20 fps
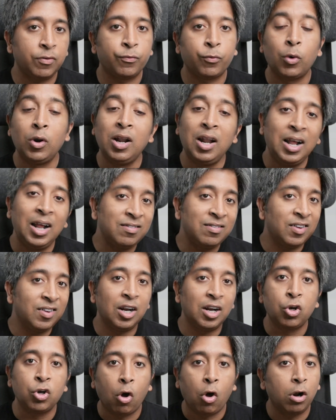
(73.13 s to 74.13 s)
for less than a
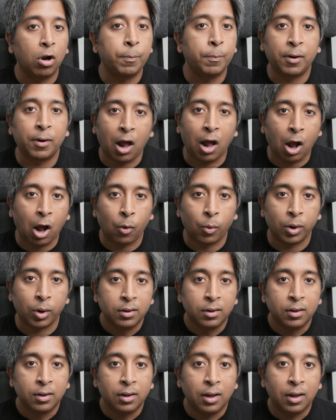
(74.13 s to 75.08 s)
dollar per hour.